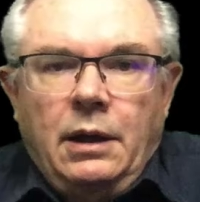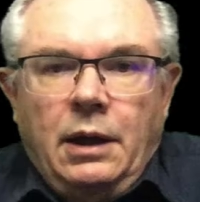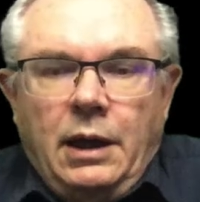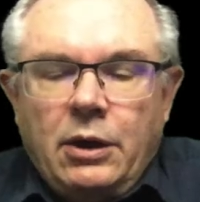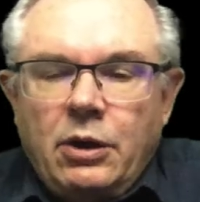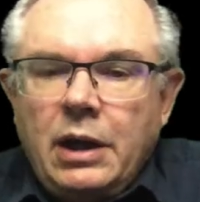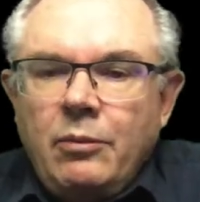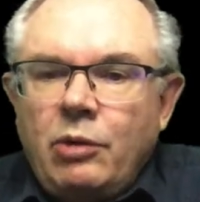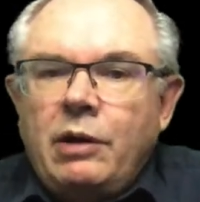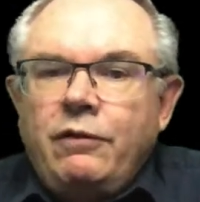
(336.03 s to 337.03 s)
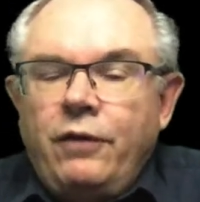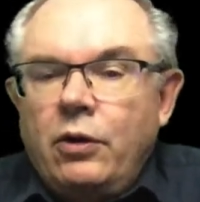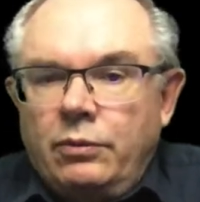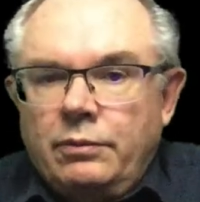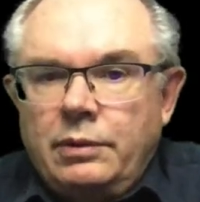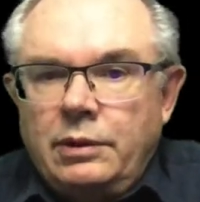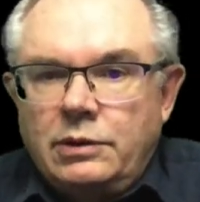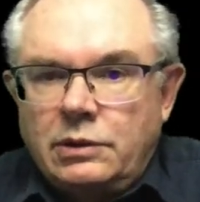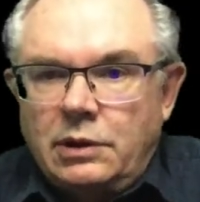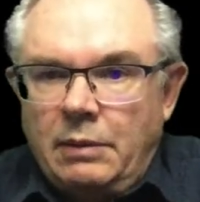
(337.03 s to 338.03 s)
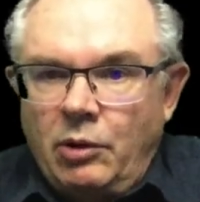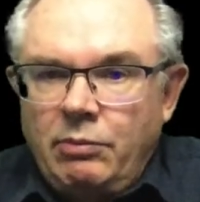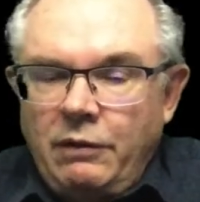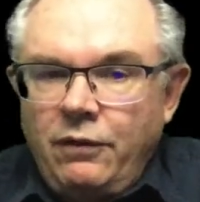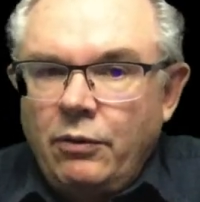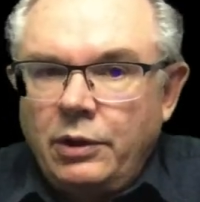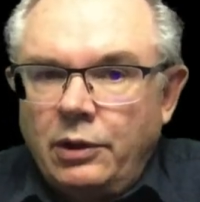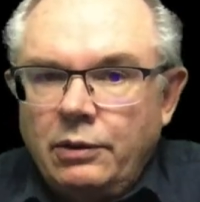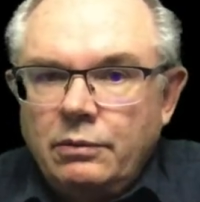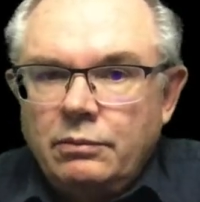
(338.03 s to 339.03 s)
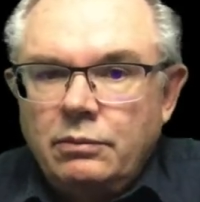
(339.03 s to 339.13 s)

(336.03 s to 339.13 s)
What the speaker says: Here I am on my phone. I'm on my phone here,